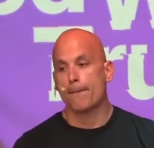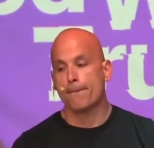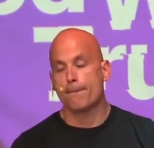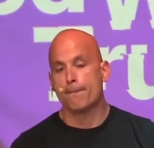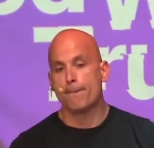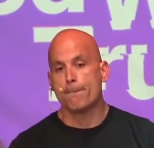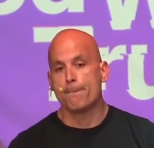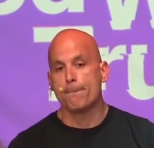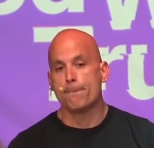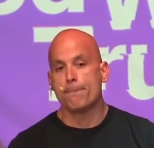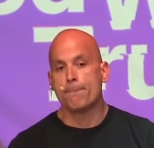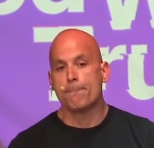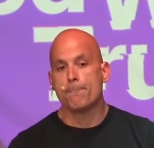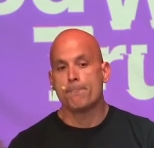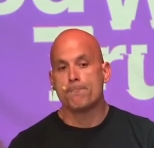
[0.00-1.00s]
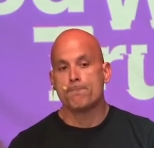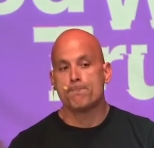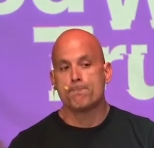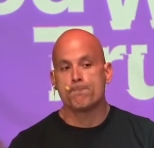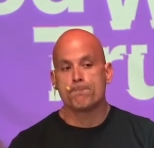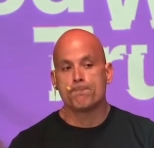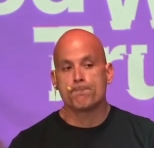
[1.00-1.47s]

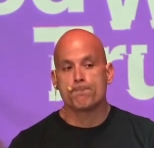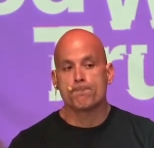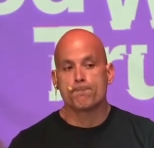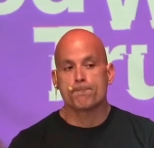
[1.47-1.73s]
(silence)